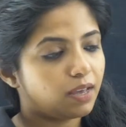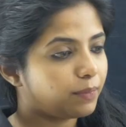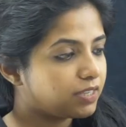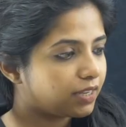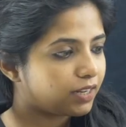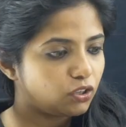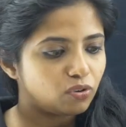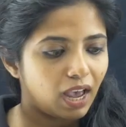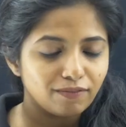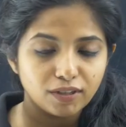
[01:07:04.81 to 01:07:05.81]
Basically
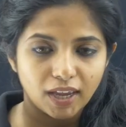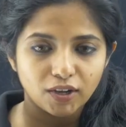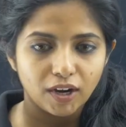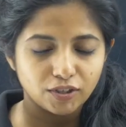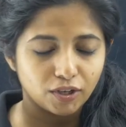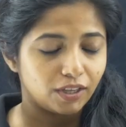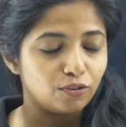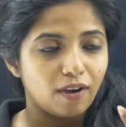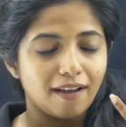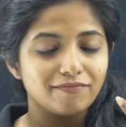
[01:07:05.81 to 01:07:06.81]
you have the zygote,
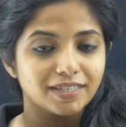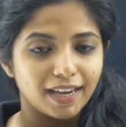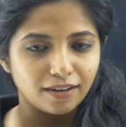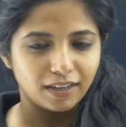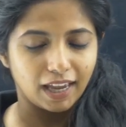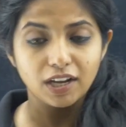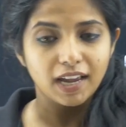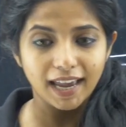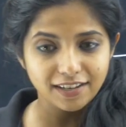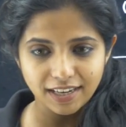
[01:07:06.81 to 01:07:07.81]
you have the cell,
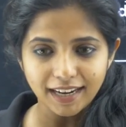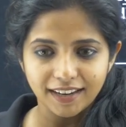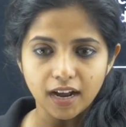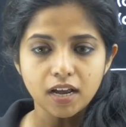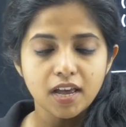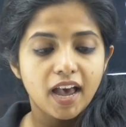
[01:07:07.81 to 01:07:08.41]
egg cell, yeah,